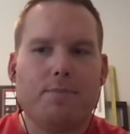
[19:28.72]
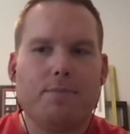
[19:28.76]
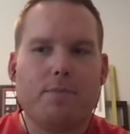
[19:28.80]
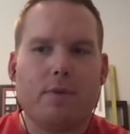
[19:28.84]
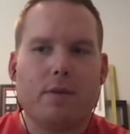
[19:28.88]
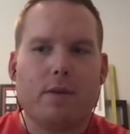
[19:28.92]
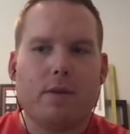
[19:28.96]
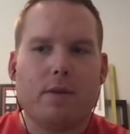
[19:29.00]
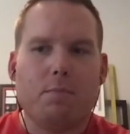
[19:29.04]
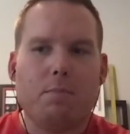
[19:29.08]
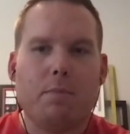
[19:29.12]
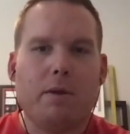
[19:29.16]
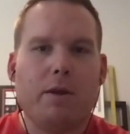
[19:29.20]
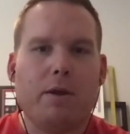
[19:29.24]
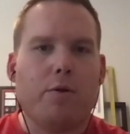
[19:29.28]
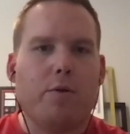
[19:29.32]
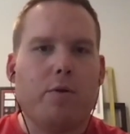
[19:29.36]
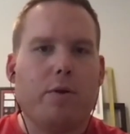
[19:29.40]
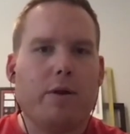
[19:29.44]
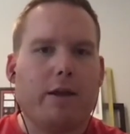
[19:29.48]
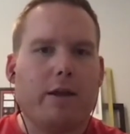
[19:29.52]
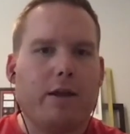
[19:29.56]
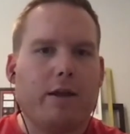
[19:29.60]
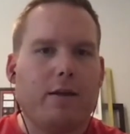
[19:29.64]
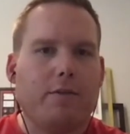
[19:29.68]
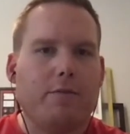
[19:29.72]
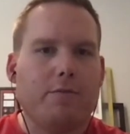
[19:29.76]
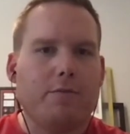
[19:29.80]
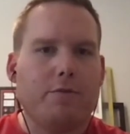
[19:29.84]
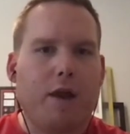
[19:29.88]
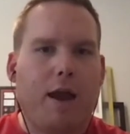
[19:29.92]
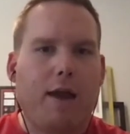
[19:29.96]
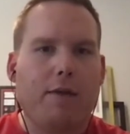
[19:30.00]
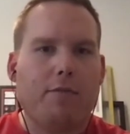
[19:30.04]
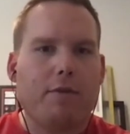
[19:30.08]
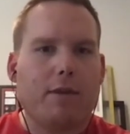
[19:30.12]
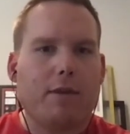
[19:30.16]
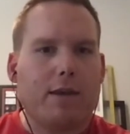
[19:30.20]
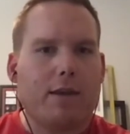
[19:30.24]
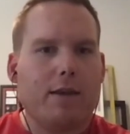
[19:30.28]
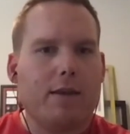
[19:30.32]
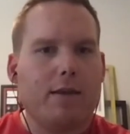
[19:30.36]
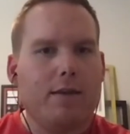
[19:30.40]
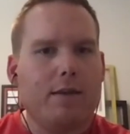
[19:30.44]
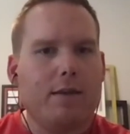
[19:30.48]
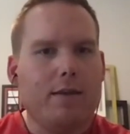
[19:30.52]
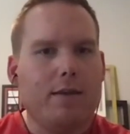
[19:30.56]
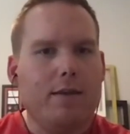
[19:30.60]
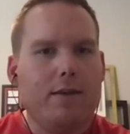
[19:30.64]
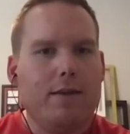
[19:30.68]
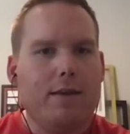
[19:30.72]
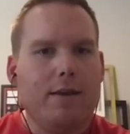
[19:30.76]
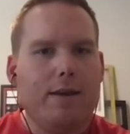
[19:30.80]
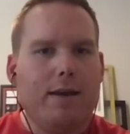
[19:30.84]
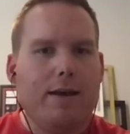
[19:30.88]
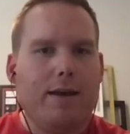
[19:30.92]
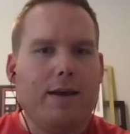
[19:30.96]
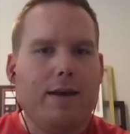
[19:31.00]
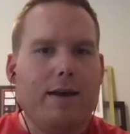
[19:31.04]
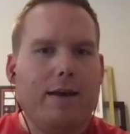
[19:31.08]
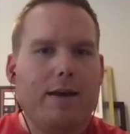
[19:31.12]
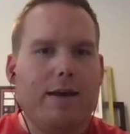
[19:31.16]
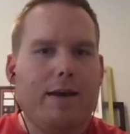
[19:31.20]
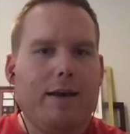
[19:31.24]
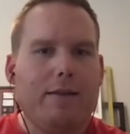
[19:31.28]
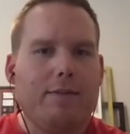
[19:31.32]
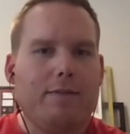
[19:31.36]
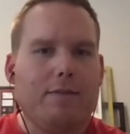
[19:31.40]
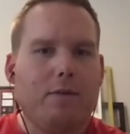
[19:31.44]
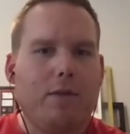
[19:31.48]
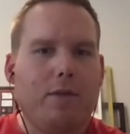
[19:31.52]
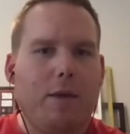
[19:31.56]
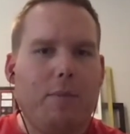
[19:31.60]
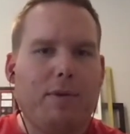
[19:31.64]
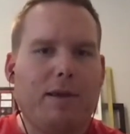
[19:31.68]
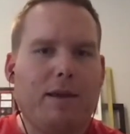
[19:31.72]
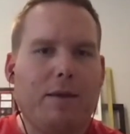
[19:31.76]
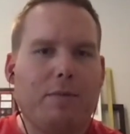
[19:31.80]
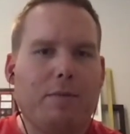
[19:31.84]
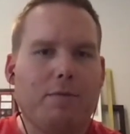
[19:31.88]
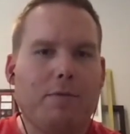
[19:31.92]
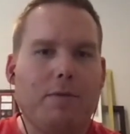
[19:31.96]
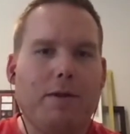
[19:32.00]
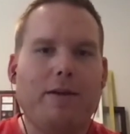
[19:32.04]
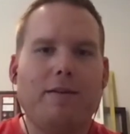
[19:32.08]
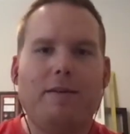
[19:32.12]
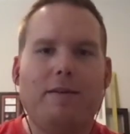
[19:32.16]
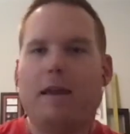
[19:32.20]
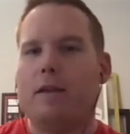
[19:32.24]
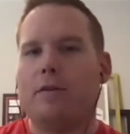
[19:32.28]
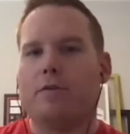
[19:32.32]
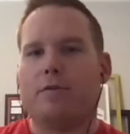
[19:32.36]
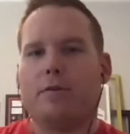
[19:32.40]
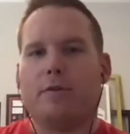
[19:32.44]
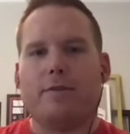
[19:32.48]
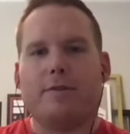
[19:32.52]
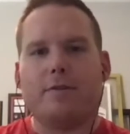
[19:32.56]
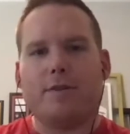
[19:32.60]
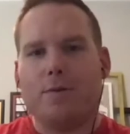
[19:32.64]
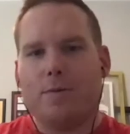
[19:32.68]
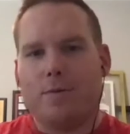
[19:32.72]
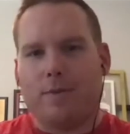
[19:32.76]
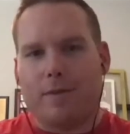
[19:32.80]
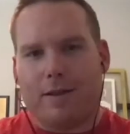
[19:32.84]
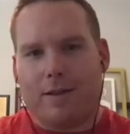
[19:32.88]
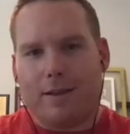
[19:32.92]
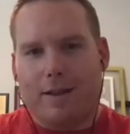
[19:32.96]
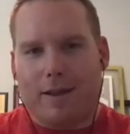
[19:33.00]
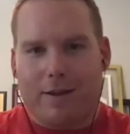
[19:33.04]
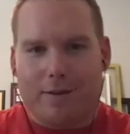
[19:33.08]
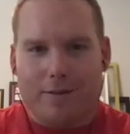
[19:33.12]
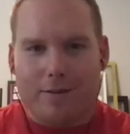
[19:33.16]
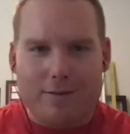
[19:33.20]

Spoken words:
mirroring of traffic. And so that becomes very dangerous too in the cloud.